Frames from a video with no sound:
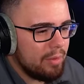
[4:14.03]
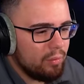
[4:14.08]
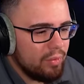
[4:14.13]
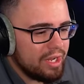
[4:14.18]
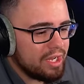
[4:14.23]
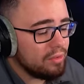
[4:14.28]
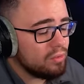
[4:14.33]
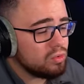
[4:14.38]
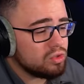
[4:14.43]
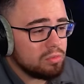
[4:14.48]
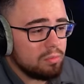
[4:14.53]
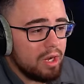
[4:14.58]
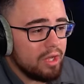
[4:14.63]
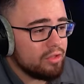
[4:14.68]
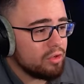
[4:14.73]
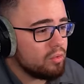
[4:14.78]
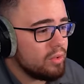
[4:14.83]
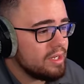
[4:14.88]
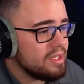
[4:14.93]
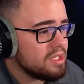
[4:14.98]
and we can do some
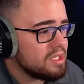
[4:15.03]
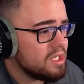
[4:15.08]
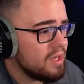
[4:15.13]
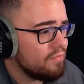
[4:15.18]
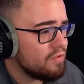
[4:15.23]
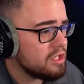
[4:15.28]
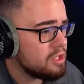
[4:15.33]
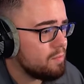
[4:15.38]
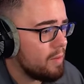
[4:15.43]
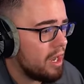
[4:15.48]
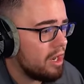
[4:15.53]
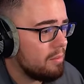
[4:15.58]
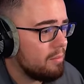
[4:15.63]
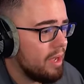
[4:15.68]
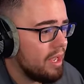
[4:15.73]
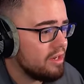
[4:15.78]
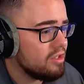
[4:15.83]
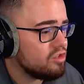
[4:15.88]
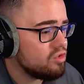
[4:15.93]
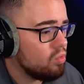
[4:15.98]
other crazy stuff in
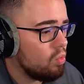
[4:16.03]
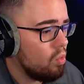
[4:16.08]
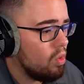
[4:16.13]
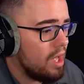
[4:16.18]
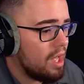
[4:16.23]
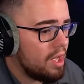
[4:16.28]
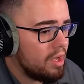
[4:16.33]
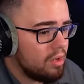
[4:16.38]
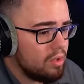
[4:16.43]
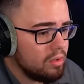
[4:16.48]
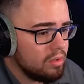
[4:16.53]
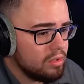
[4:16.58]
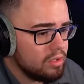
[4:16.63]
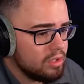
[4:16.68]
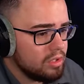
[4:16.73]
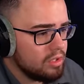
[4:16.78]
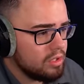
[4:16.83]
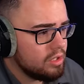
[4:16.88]
Spider-Man as well.